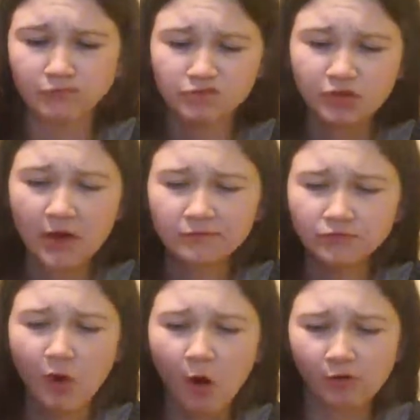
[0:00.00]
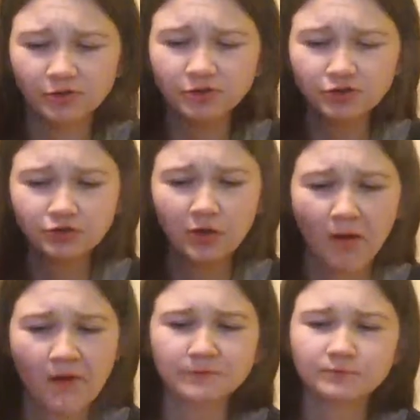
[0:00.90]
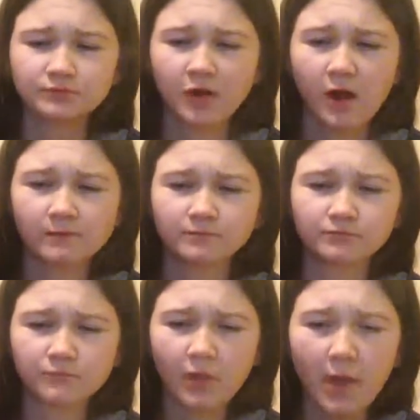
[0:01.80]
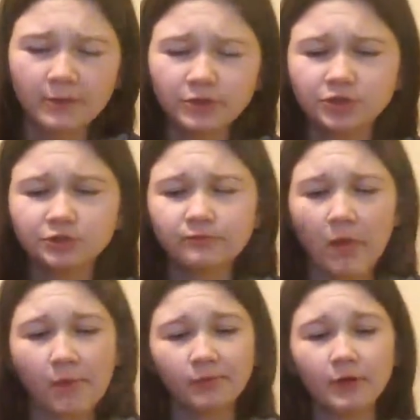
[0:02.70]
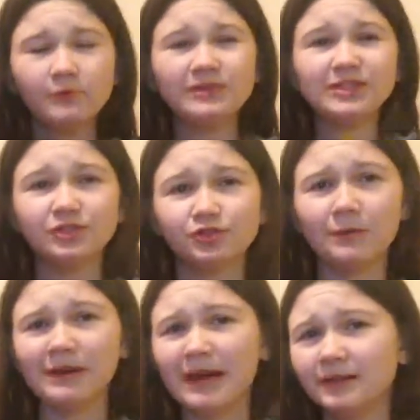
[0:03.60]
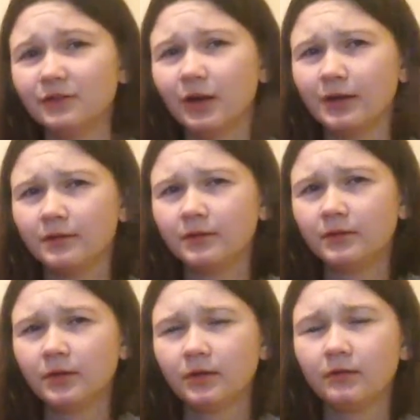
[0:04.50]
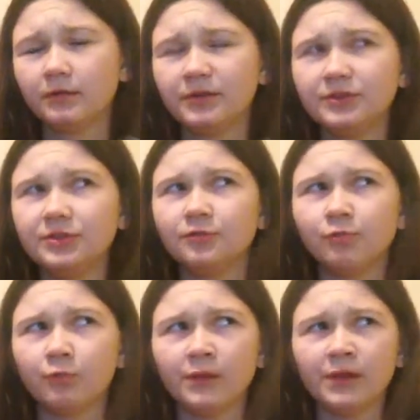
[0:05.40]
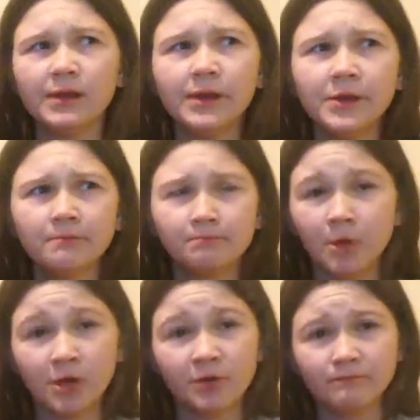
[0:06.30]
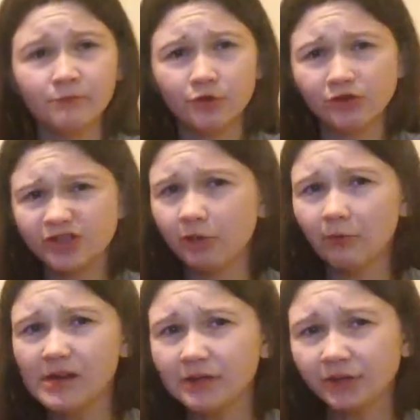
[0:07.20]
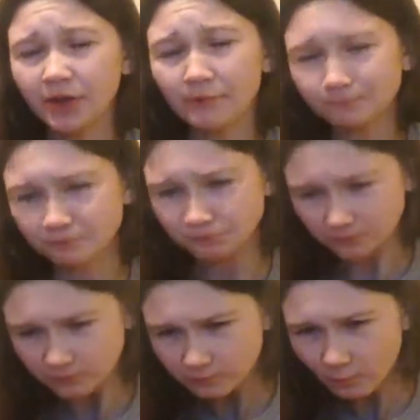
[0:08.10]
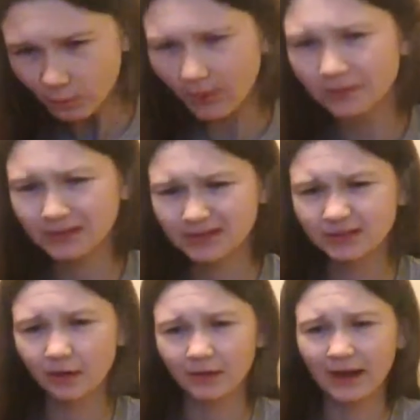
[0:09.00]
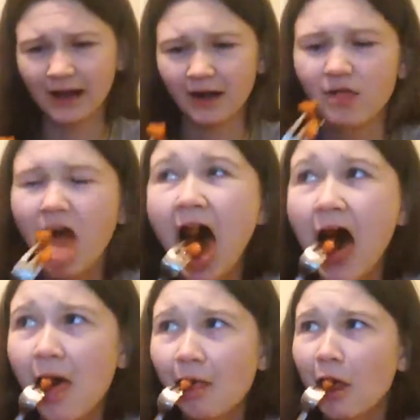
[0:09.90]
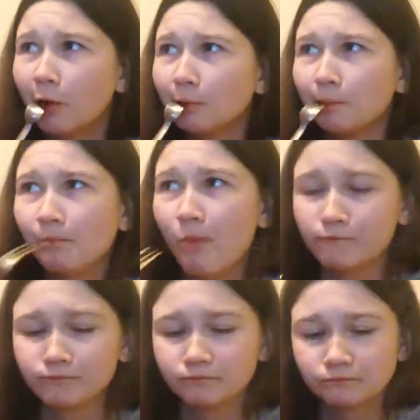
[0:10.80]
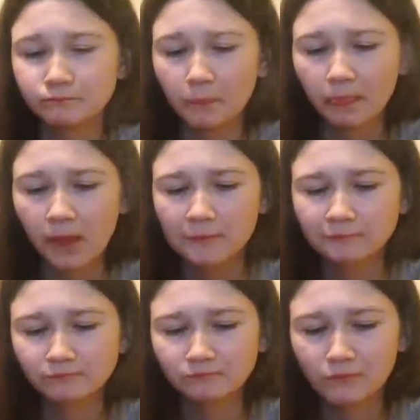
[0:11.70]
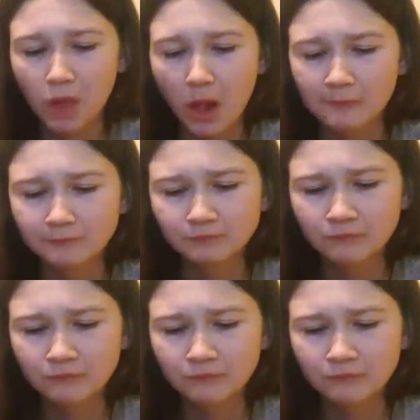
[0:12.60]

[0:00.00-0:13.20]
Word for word: Stuff's nice. It's just no, you eat something and you're like, this is weird, but you still eat it. It's like that. Weird and nice at the same time.